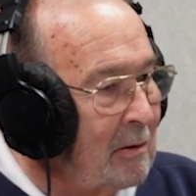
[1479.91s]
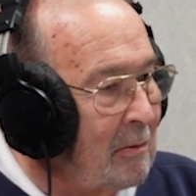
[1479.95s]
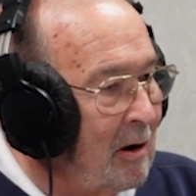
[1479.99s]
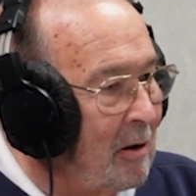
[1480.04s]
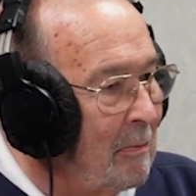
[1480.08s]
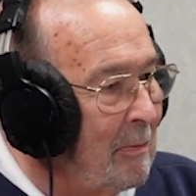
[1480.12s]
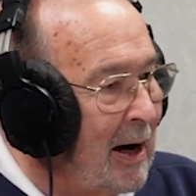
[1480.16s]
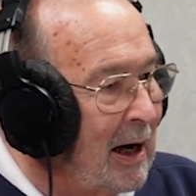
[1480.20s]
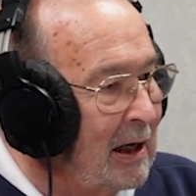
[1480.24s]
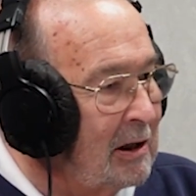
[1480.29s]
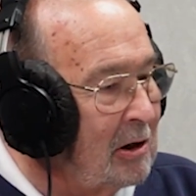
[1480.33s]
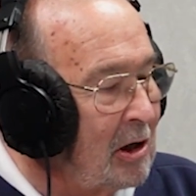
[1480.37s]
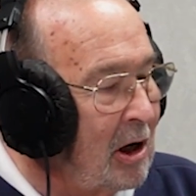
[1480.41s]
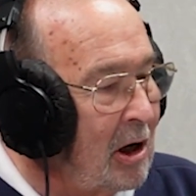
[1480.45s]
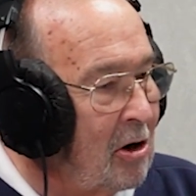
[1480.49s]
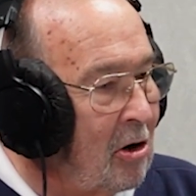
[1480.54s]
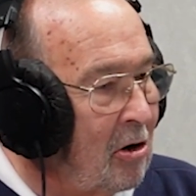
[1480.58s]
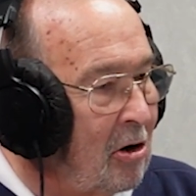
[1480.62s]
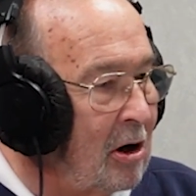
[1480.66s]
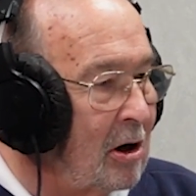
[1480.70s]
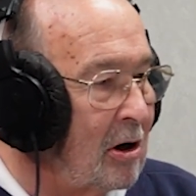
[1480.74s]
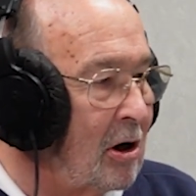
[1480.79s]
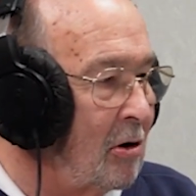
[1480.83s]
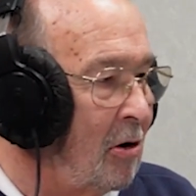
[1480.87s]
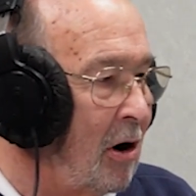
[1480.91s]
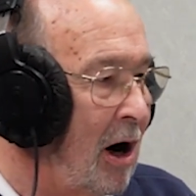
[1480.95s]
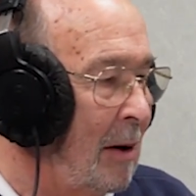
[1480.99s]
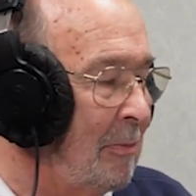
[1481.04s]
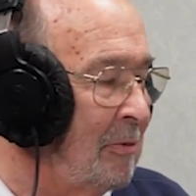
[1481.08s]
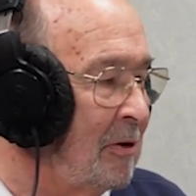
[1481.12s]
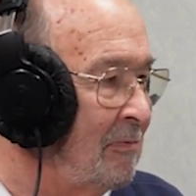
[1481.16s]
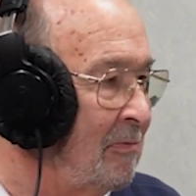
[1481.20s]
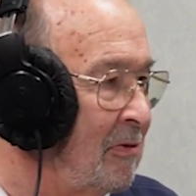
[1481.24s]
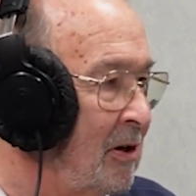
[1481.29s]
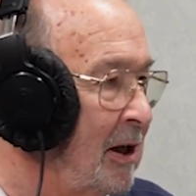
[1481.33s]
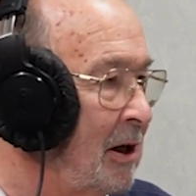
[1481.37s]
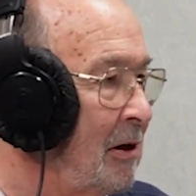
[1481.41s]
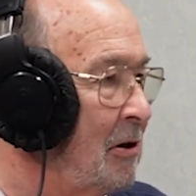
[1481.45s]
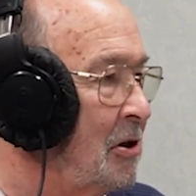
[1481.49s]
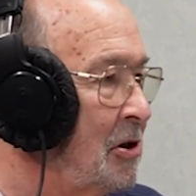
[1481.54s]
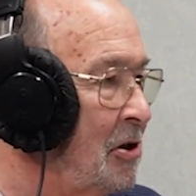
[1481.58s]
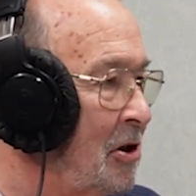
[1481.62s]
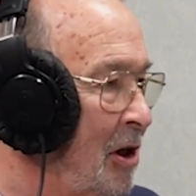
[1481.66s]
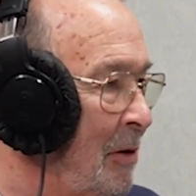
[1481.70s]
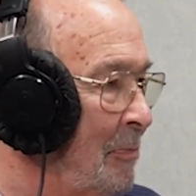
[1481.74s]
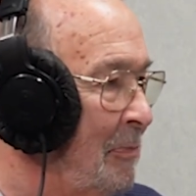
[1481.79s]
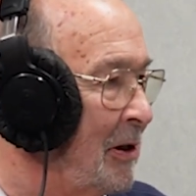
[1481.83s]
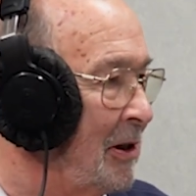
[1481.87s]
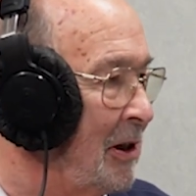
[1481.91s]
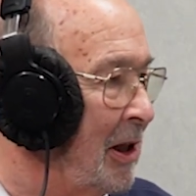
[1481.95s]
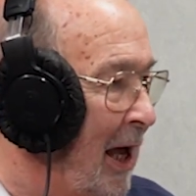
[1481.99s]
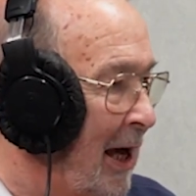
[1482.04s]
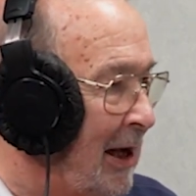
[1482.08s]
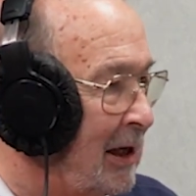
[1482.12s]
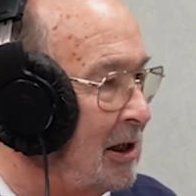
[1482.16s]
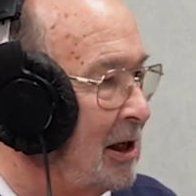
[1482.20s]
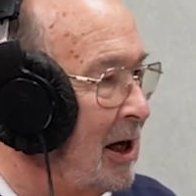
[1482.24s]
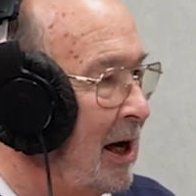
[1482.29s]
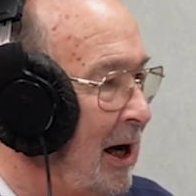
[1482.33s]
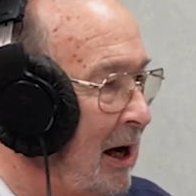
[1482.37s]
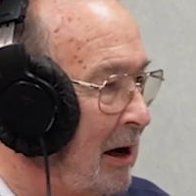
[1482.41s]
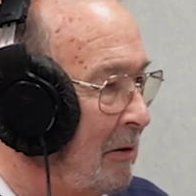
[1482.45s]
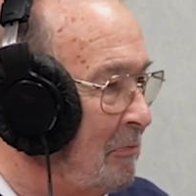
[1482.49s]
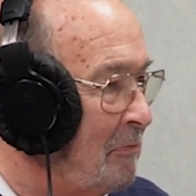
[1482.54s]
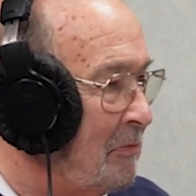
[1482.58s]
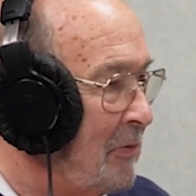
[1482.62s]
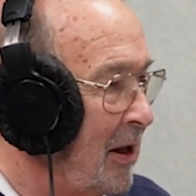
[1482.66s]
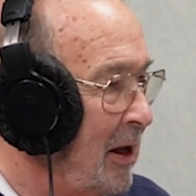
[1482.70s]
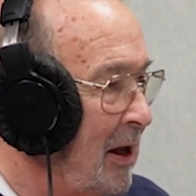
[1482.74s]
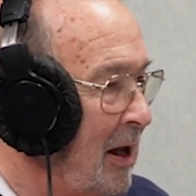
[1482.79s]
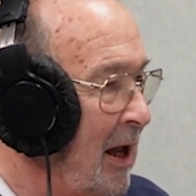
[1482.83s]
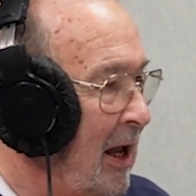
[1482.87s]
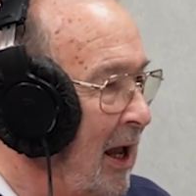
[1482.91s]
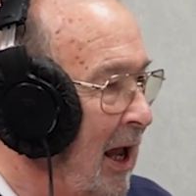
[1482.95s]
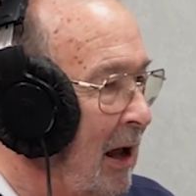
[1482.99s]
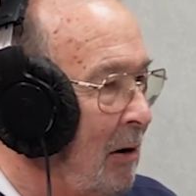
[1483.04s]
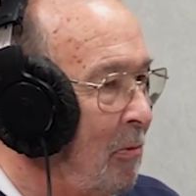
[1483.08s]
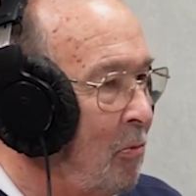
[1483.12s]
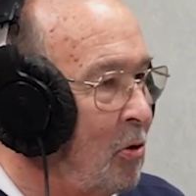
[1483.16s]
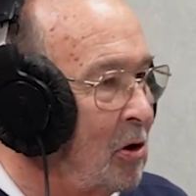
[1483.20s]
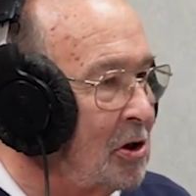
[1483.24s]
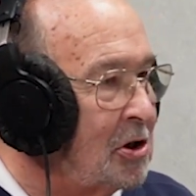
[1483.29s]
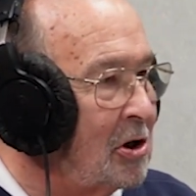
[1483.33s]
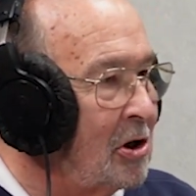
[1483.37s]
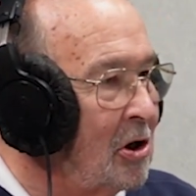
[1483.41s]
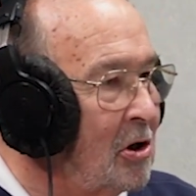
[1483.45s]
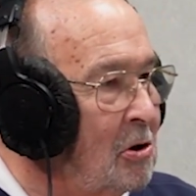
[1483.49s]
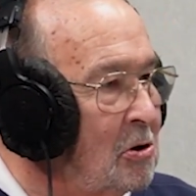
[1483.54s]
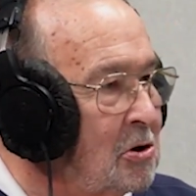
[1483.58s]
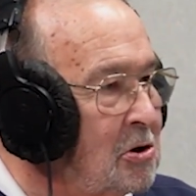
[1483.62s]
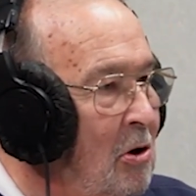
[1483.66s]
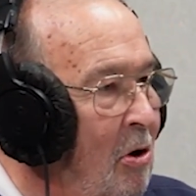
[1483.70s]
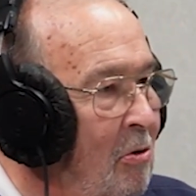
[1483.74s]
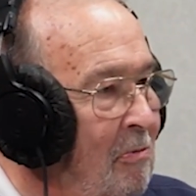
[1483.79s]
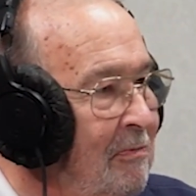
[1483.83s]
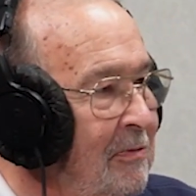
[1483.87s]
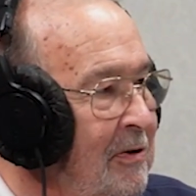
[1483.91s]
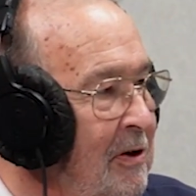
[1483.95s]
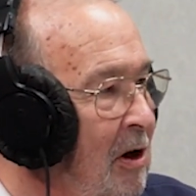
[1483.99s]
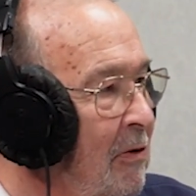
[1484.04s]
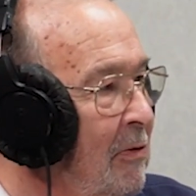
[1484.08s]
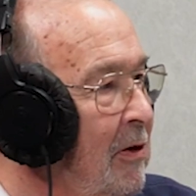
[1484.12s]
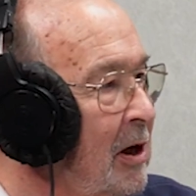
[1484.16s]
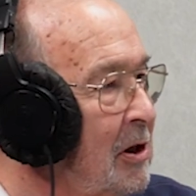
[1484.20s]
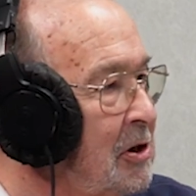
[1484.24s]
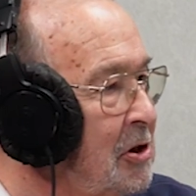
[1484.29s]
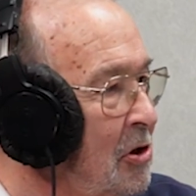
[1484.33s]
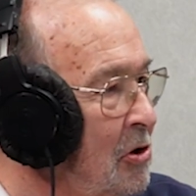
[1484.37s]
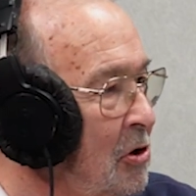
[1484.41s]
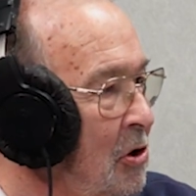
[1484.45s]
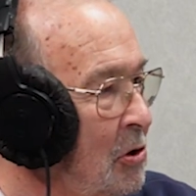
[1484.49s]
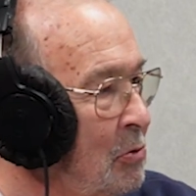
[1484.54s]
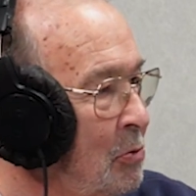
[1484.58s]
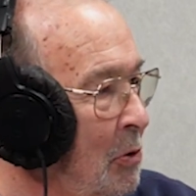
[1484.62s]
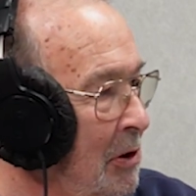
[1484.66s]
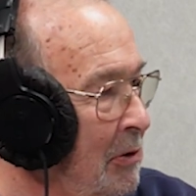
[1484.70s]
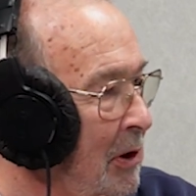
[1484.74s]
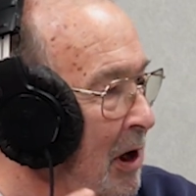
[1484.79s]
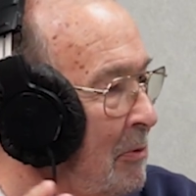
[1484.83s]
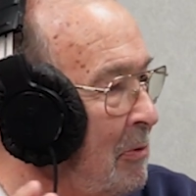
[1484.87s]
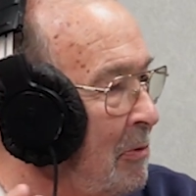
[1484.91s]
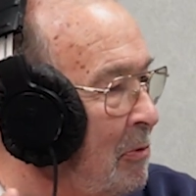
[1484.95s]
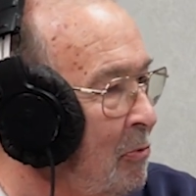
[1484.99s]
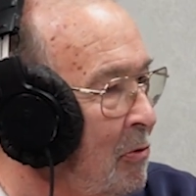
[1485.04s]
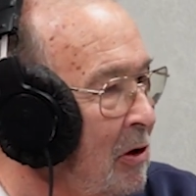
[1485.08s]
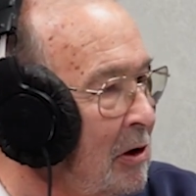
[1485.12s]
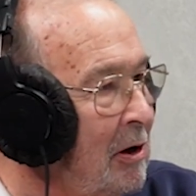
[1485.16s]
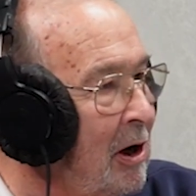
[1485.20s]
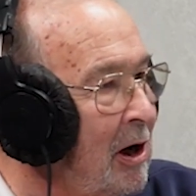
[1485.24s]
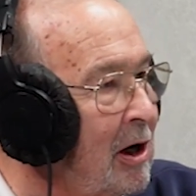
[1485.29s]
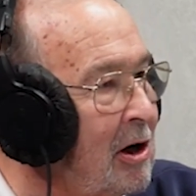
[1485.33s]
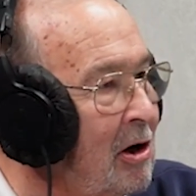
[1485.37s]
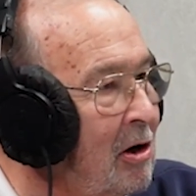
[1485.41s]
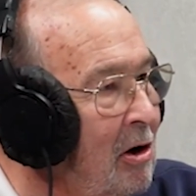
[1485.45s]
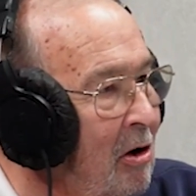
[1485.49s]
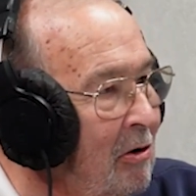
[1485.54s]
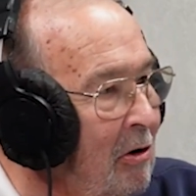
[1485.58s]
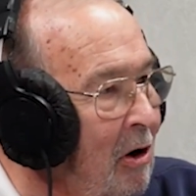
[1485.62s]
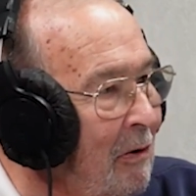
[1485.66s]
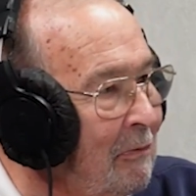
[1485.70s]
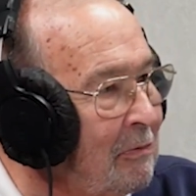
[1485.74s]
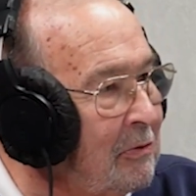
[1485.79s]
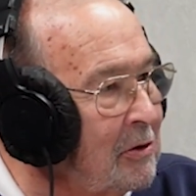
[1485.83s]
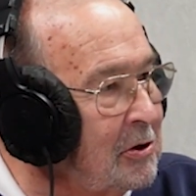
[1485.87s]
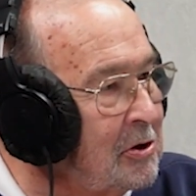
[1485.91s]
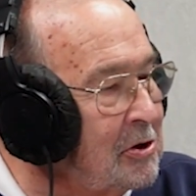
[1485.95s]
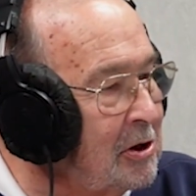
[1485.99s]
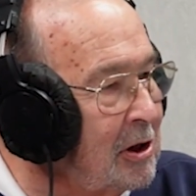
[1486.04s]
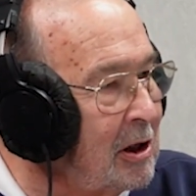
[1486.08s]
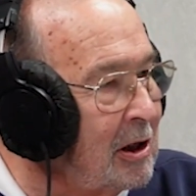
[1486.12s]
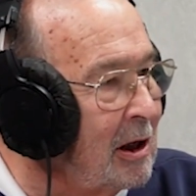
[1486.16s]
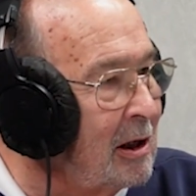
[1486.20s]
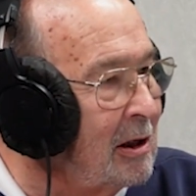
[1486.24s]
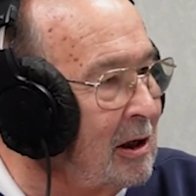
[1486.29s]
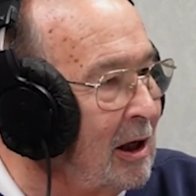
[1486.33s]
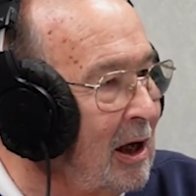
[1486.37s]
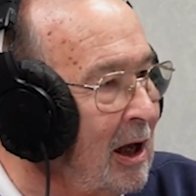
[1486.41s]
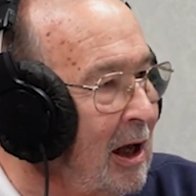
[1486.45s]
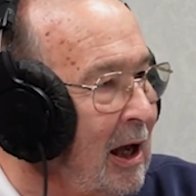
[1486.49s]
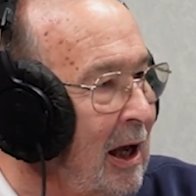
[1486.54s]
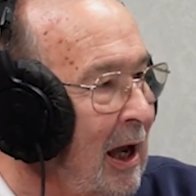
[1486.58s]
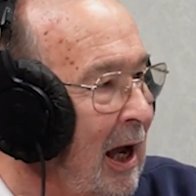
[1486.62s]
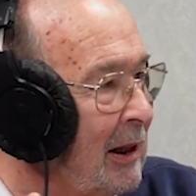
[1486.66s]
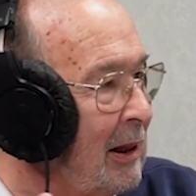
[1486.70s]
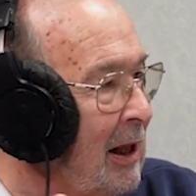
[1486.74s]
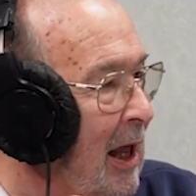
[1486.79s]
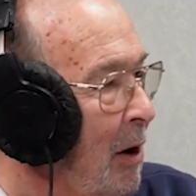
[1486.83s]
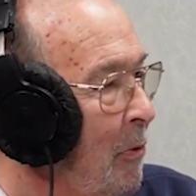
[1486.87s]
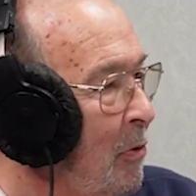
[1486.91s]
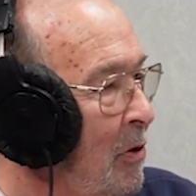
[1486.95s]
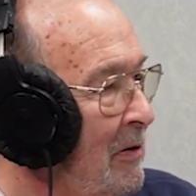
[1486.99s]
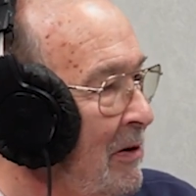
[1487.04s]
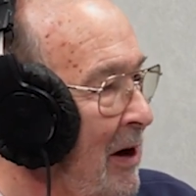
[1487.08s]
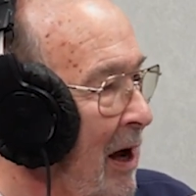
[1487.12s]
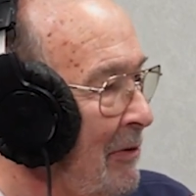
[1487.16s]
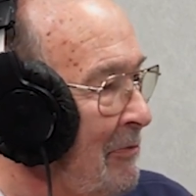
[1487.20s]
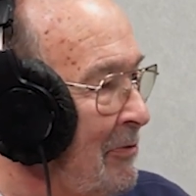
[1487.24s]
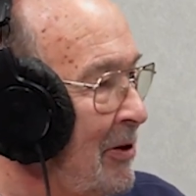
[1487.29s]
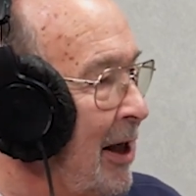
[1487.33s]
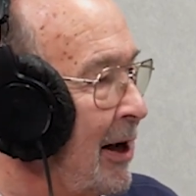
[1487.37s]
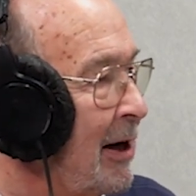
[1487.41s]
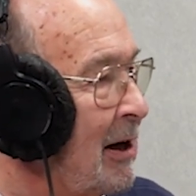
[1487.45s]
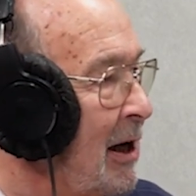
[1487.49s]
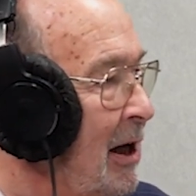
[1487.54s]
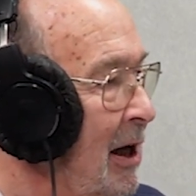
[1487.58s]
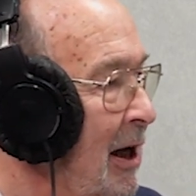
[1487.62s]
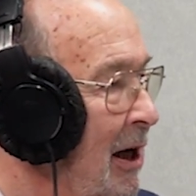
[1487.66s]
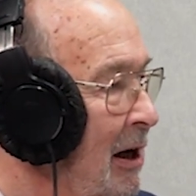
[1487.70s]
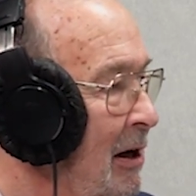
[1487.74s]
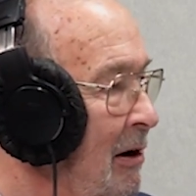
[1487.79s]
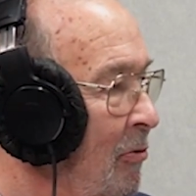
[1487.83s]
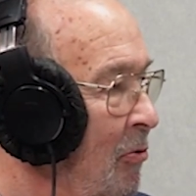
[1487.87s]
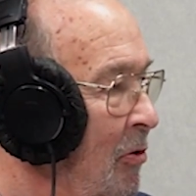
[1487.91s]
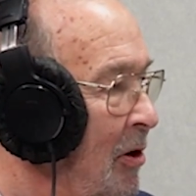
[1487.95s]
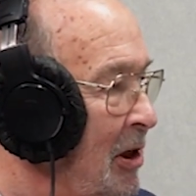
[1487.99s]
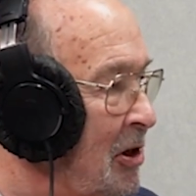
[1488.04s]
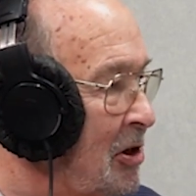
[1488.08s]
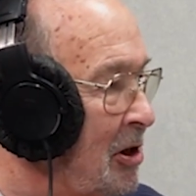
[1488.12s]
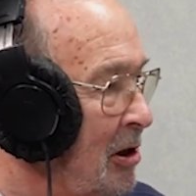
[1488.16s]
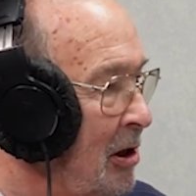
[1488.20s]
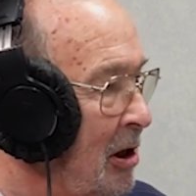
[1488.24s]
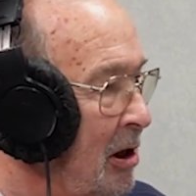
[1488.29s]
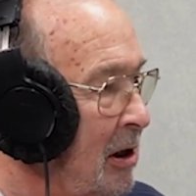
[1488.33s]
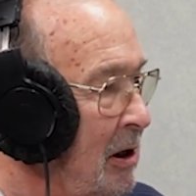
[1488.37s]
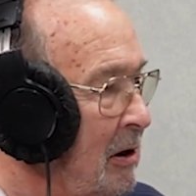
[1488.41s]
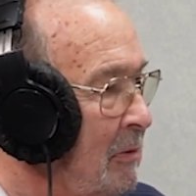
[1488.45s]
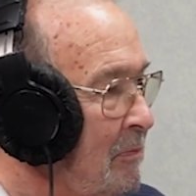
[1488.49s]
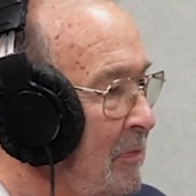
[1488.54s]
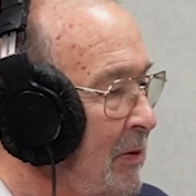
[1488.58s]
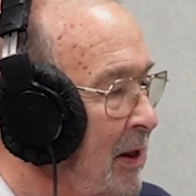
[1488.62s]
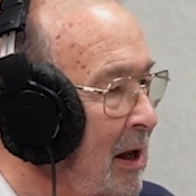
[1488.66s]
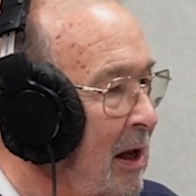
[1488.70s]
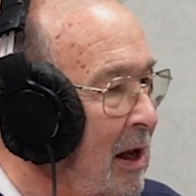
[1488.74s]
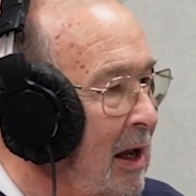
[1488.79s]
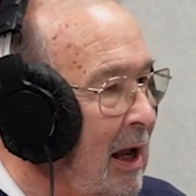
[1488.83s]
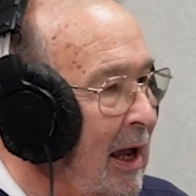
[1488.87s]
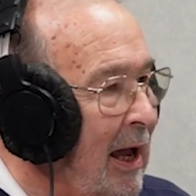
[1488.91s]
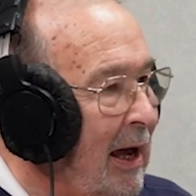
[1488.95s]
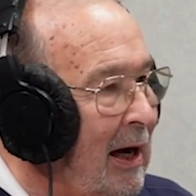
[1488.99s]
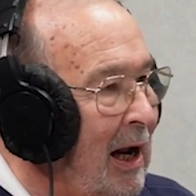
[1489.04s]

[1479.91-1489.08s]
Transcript: about the current crop of leadership at that time and what's who's going to fill their shoes when they when they're gone off the scene and now we're having that again recently mm-hmm.